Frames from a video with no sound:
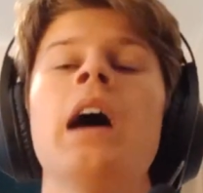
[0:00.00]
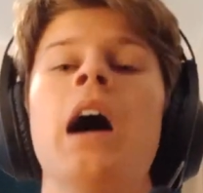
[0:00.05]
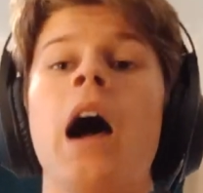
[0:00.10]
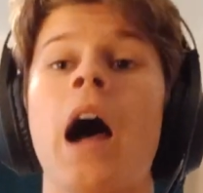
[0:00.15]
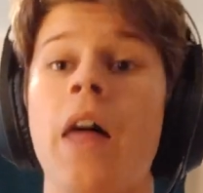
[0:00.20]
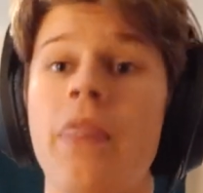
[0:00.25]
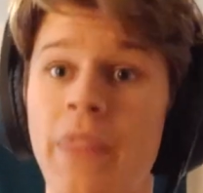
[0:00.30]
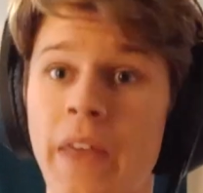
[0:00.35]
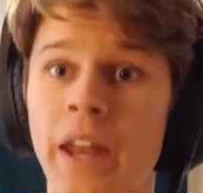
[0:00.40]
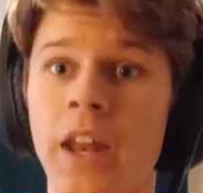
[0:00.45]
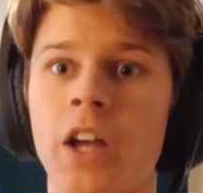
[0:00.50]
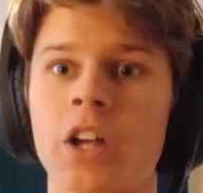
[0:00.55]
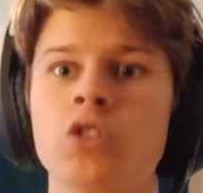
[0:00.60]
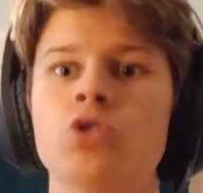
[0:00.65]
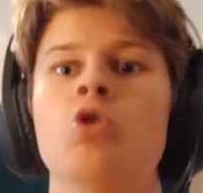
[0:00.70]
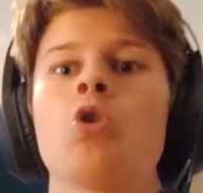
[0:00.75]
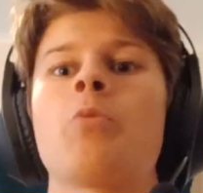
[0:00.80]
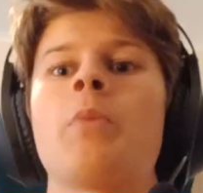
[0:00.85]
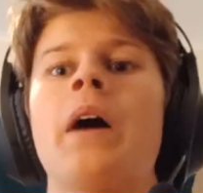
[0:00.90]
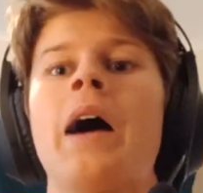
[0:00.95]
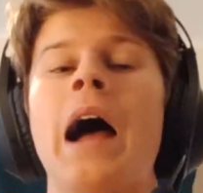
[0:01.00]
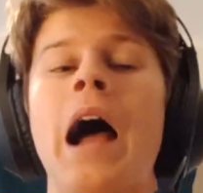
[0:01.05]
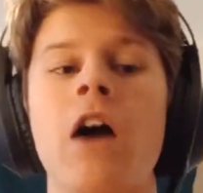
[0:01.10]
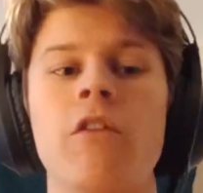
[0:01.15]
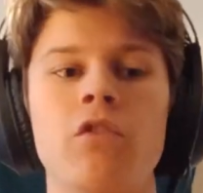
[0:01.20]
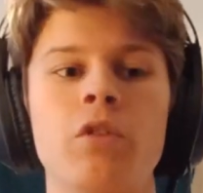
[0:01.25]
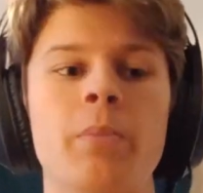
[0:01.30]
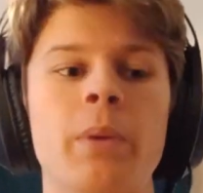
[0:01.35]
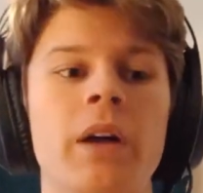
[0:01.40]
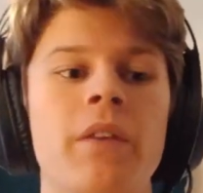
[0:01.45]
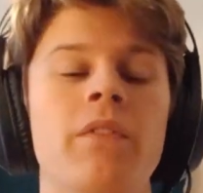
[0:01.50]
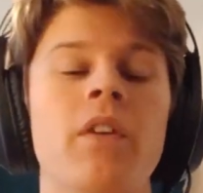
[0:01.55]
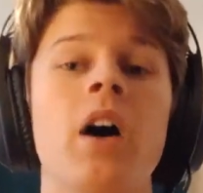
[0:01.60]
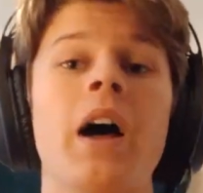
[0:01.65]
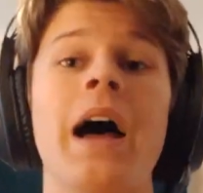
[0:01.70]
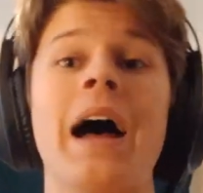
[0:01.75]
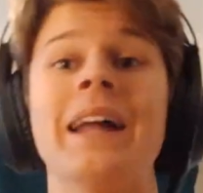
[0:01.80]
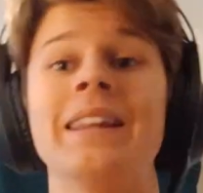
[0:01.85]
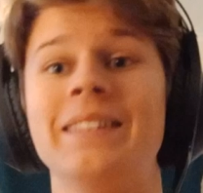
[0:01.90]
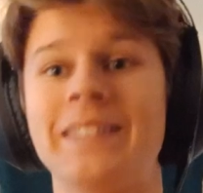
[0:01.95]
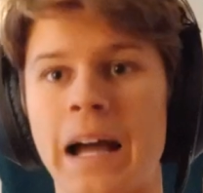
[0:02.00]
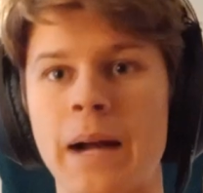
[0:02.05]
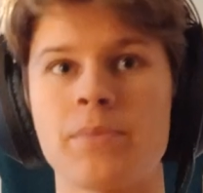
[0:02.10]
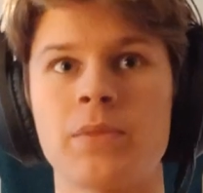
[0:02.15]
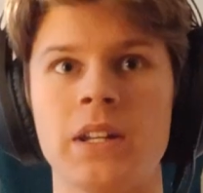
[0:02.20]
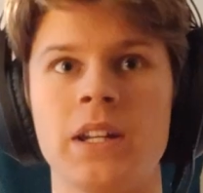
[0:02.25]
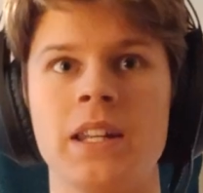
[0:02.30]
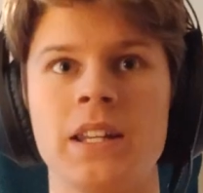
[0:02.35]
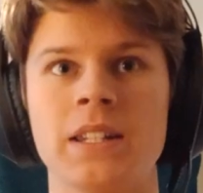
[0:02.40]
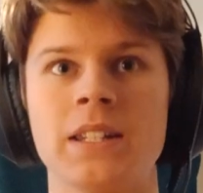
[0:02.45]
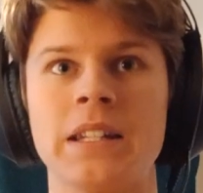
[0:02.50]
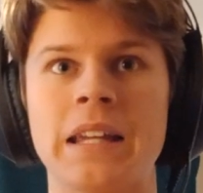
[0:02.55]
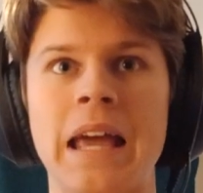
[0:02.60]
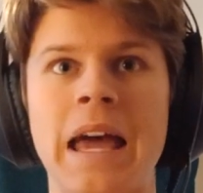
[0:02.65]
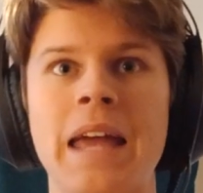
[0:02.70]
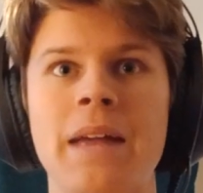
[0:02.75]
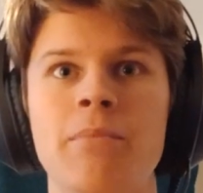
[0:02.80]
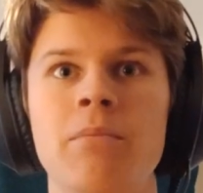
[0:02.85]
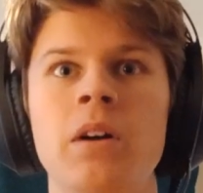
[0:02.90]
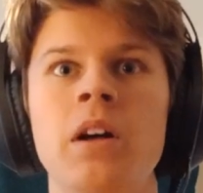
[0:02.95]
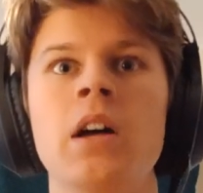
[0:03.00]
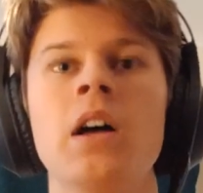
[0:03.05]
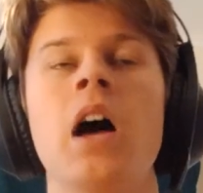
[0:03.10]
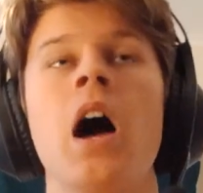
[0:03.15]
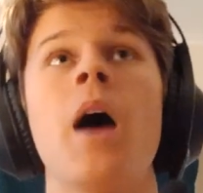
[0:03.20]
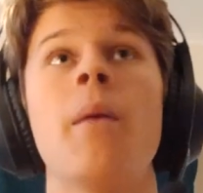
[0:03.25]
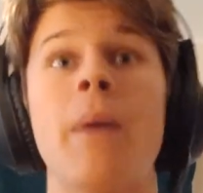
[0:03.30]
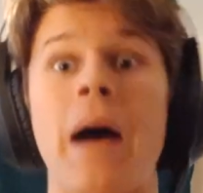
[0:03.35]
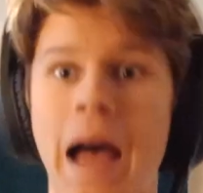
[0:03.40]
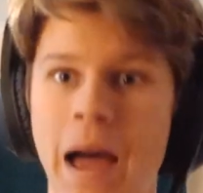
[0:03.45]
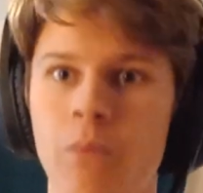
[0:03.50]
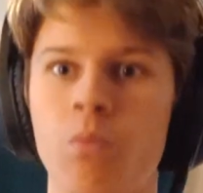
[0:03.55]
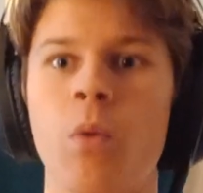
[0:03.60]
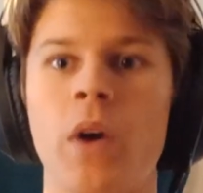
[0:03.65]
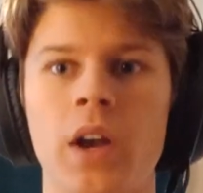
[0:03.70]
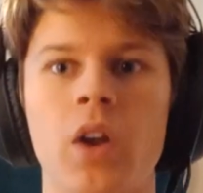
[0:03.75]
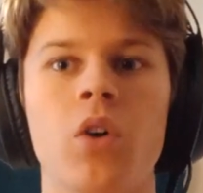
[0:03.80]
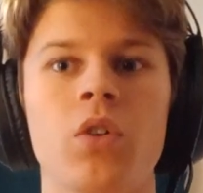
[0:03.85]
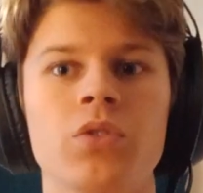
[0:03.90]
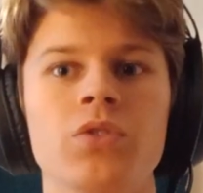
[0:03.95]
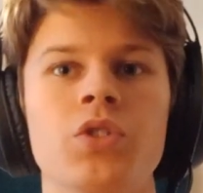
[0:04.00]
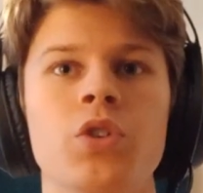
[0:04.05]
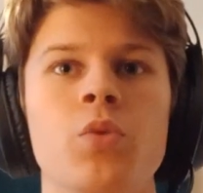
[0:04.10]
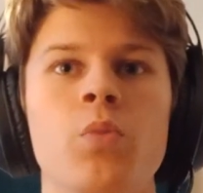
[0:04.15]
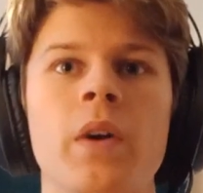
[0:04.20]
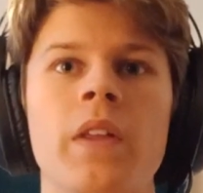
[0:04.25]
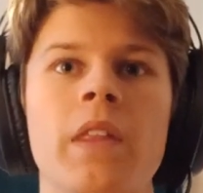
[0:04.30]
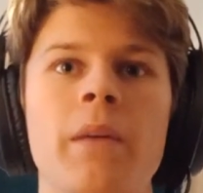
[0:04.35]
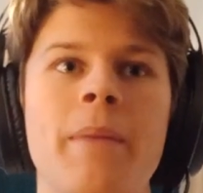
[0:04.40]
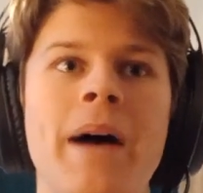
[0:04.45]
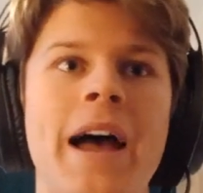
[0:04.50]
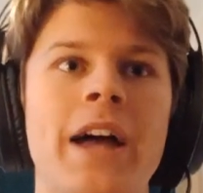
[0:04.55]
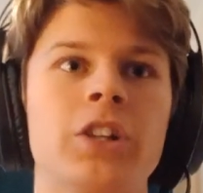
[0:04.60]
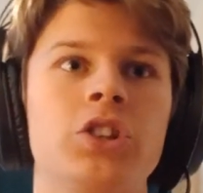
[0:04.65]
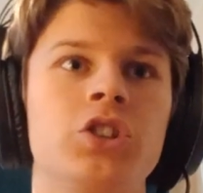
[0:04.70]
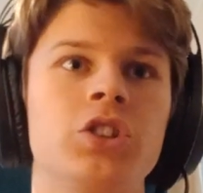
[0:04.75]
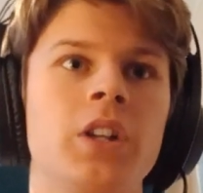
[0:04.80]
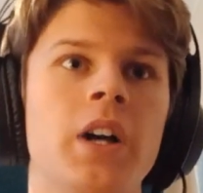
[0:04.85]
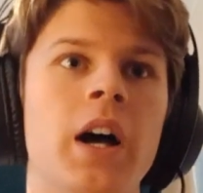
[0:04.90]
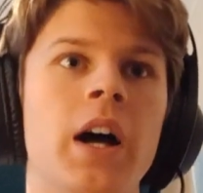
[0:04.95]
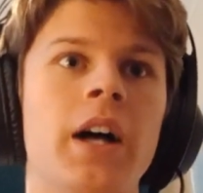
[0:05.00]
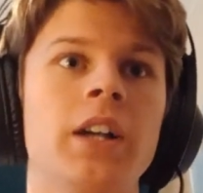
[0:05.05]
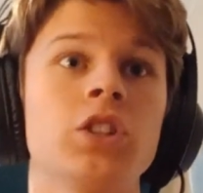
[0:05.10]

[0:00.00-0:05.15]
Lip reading: and then I can talk about how Rublev adapted his game and went on to win the match.